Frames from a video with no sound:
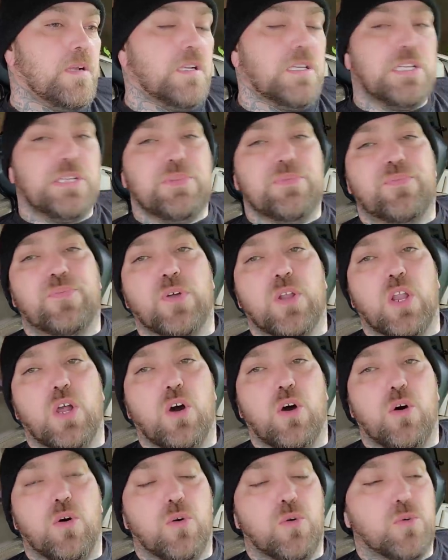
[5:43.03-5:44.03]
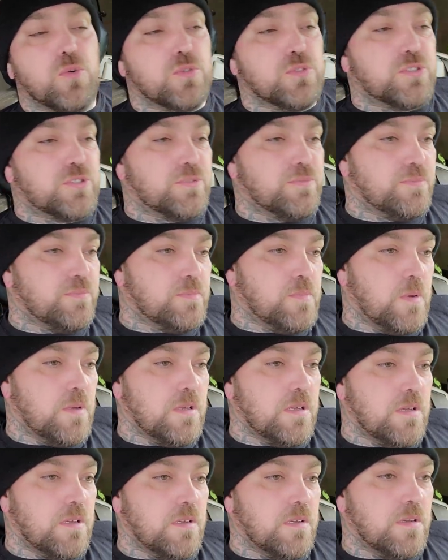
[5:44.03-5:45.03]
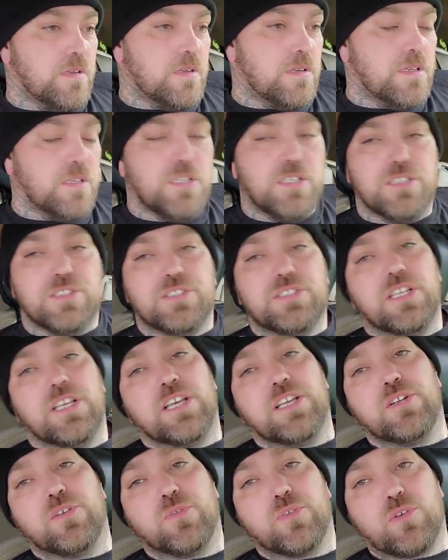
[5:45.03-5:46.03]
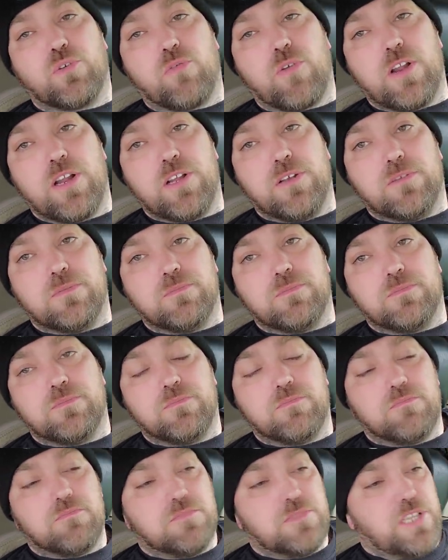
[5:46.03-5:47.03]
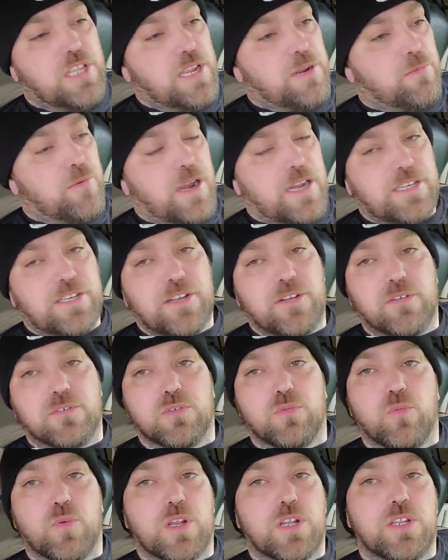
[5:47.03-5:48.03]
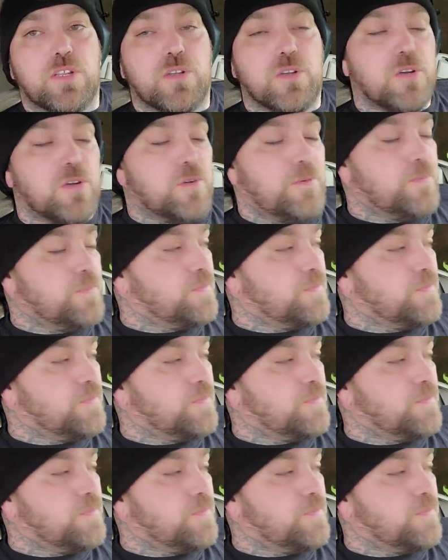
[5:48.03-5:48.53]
Leave him full of holes. Dead on the ground. Dead right there on the wreck yard.